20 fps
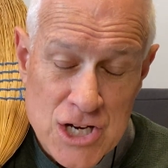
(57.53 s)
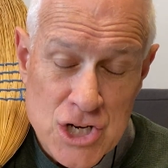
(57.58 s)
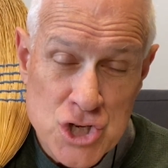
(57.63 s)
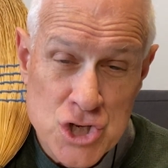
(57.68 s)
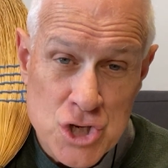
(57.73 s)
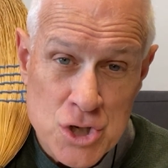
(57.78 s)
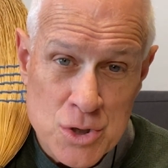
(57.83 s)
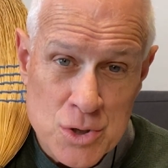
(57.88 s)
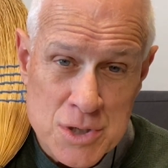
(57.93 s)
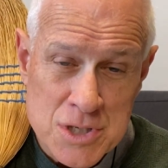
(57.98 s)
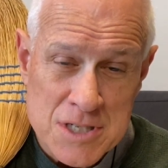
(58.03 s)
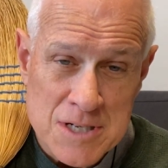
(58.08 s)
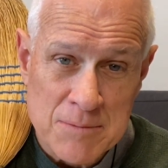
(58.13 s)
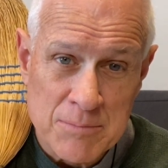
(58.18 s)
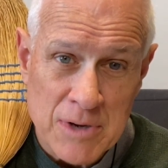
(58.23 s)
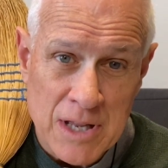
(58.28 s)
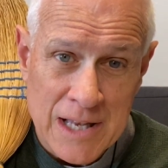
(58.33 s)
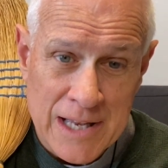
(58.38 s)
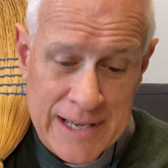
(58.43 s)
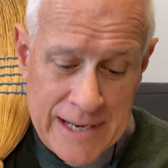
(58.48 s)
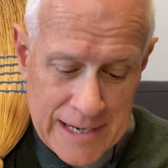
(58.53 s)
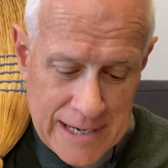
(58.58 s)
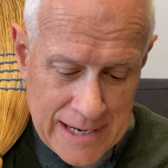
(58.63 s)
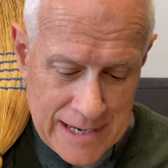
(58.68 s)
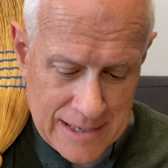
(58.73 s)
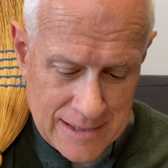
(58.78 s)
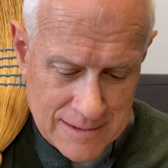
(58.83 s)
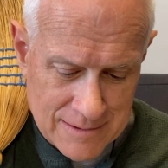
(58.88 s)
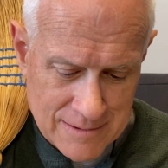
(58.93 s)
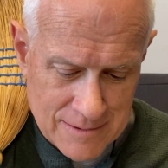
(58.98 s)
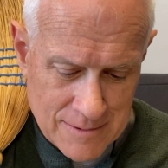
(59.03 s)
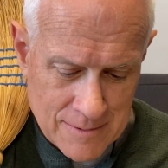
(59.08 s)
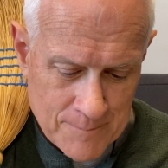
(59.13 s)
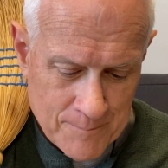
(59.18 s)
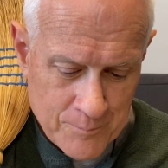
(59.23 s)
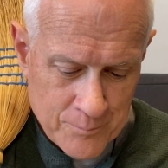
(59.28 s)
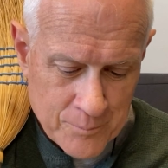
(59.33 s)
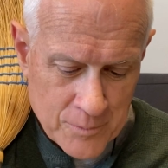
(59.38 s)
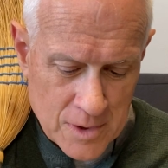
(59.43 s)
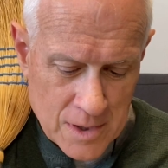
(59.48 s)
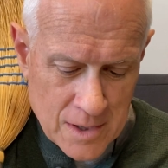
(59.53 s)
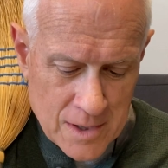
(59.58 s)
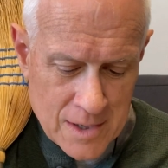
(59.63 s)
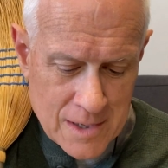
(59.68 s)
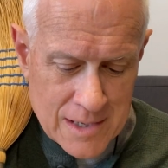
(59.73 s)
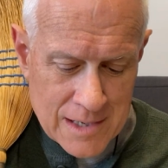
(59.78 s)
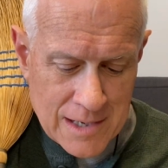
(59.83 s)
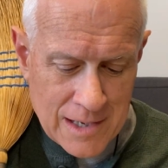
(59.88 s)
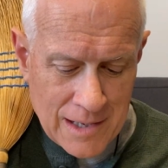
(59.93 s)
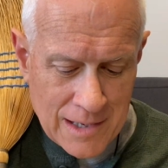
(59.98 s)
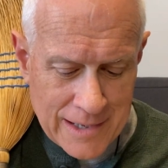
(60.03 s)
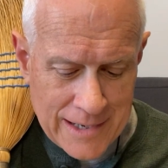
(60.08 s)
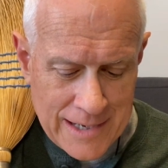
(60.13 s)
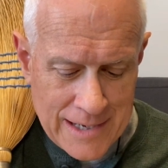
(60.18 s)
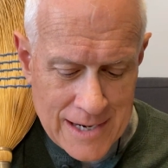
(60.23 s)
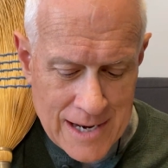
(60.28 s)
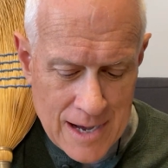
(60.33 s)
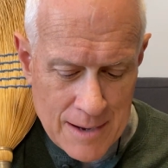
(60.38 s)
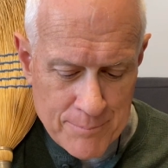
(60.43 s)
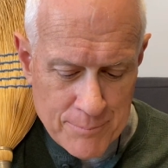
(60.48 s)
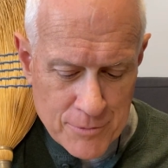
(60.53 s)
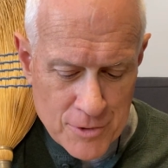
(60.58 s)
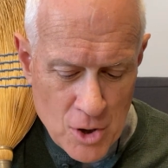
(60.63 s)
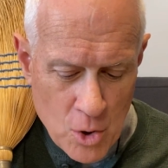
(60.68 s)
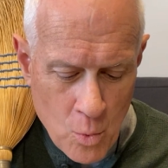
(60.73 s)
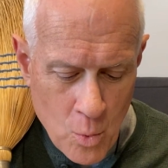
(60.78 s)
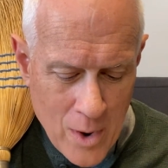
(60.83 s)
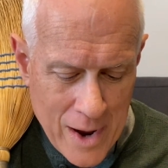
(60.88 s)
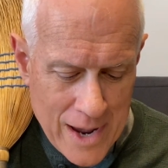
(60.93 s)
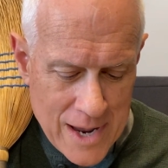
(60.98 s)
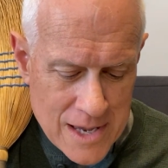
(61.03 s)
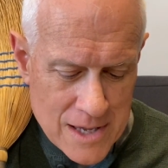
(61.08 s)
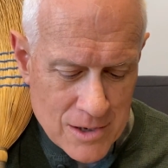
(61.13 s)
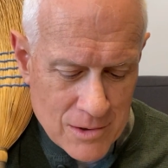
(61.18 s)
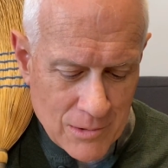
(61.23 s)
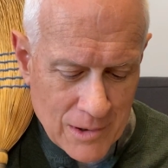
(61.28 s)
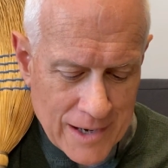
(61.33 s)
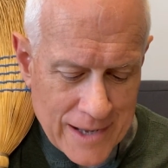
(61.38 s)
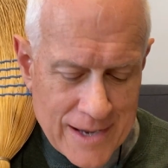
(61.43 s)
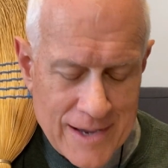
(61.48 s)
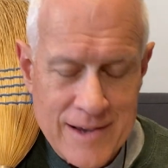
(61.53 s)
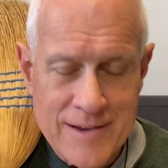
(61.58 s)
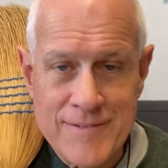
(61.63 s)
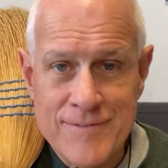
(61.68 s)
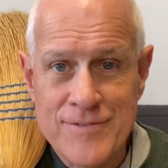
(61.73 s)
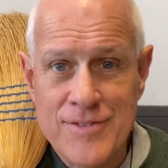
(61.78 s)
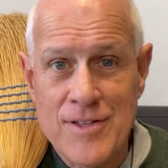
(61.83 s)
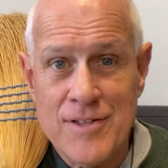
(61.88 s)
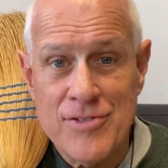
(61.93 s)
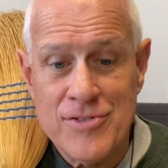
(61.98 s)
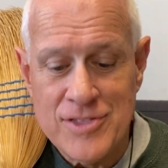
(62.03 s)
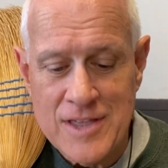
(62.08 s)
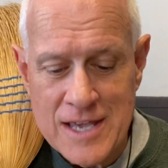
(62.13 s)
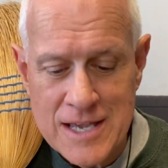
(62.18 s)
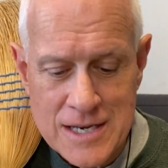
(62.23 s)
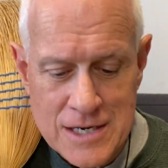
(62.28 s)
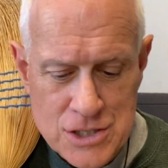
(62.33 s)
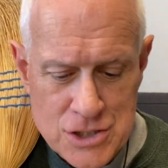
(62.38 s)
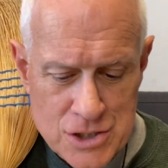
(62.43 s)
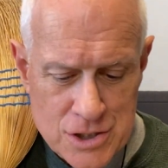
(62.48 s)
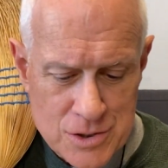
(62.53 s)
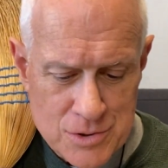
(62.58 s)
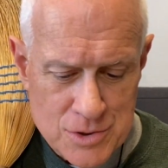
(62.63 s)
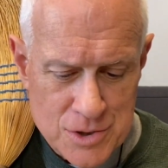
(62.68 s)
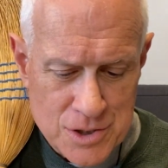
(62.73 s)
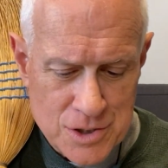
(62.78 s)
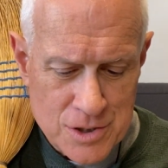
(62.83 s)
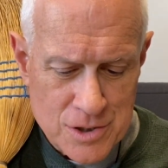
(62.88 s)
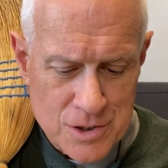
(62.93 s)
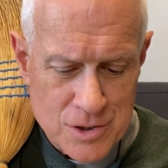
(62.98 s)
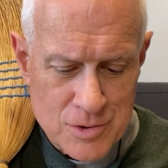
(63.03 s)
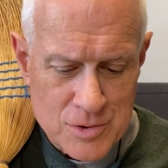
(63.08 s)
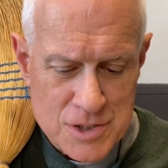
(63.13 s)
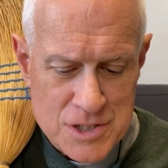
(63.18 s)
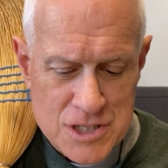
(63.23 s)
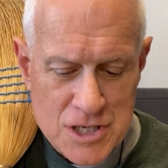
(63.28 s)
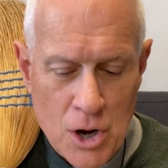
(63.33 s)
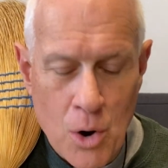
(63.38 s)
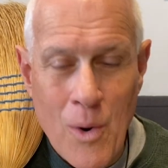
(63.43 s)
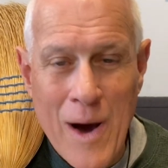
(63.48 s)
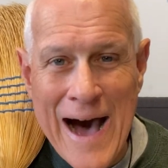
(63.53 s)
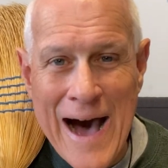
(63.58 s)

Do some cleaning Clean up the way you live, the things you do, so